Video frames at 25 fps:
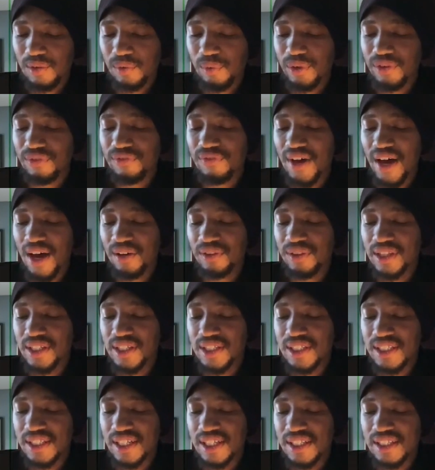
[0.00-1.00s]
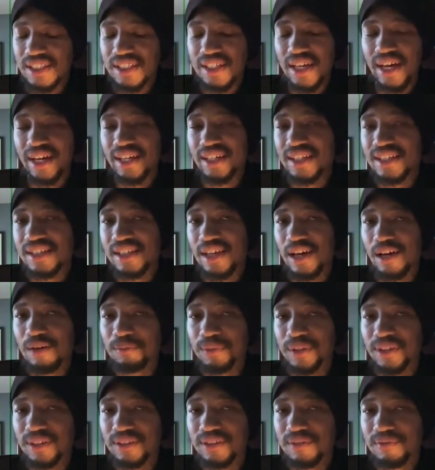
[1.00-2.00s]
We found this inside his
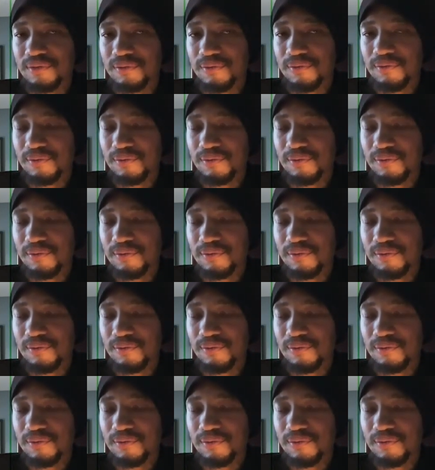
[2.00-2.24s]
helmet.